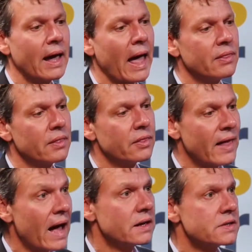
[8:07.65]
And
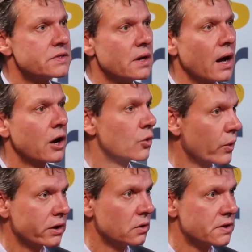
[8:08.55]
that is a
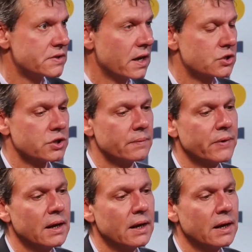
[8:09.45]
critical distinction.